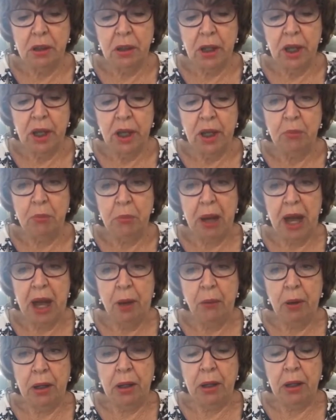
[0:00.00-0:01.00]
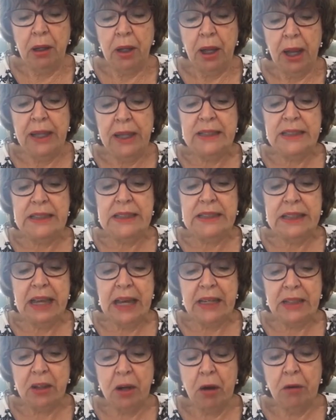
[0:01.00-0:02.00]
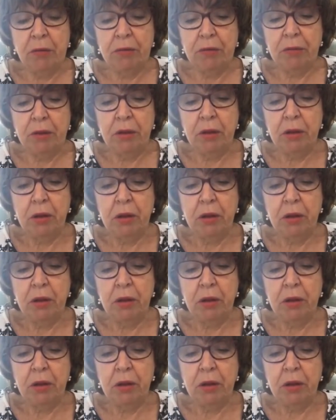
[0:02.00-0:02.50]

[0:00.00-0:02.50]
in power instead of